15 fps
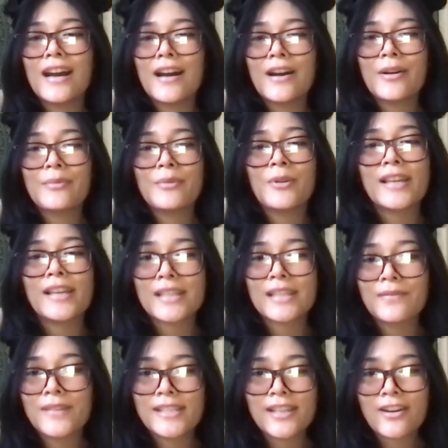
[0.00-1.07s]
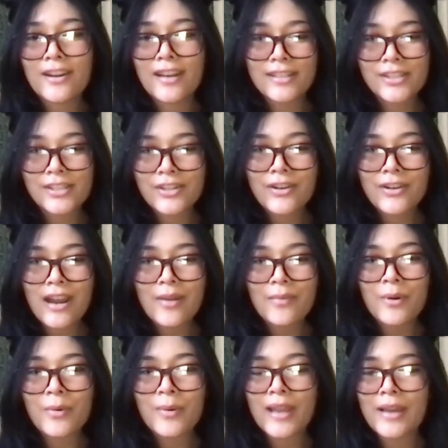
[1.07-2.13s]
you guys can visit our
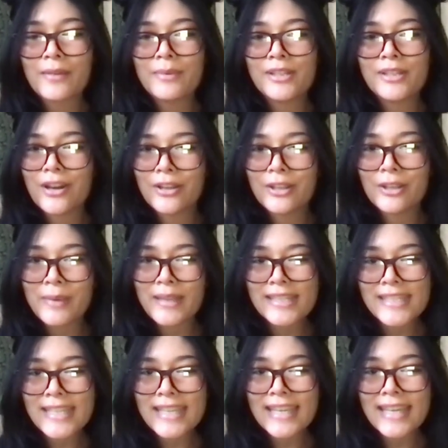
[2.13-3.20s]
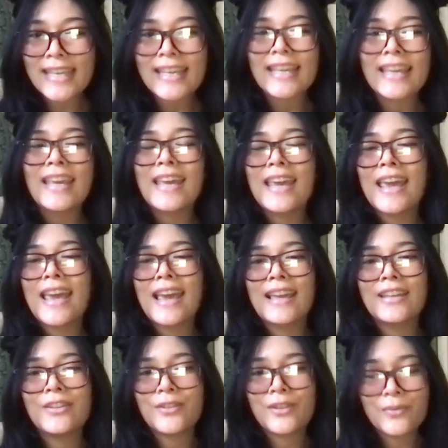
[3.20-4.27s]
Instagram where we have been documenting it,
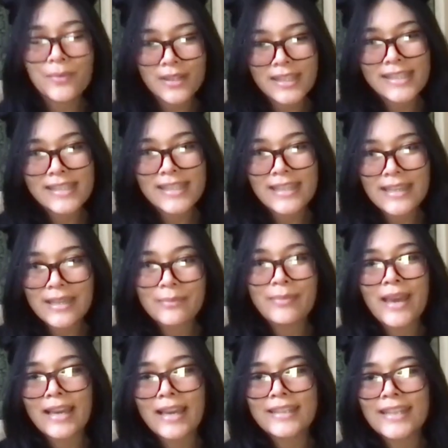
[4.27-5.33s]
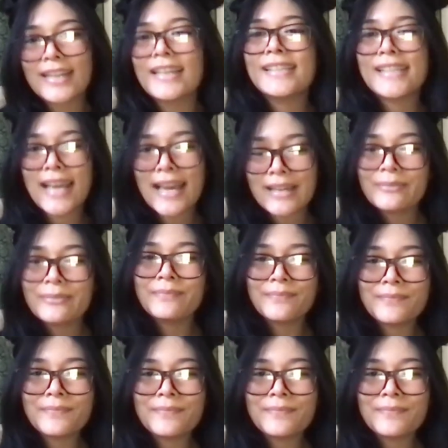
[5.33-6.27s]
and you can really see the impact that it has had.